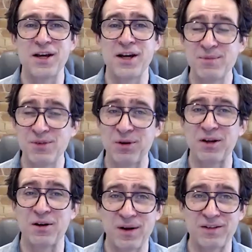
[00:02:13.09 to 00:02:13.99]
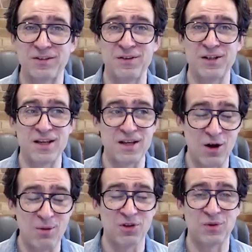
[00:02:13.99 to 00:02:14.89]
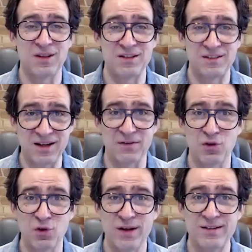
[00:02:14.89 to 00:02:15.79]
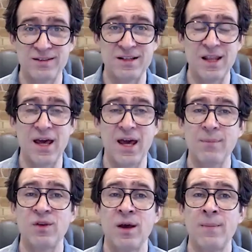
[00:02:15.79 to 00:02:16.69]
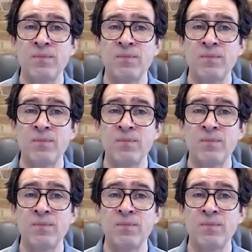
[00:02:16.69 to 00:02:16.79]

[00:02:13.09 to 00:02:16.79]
He comes out aggressively, almost with these kind of crazy claims,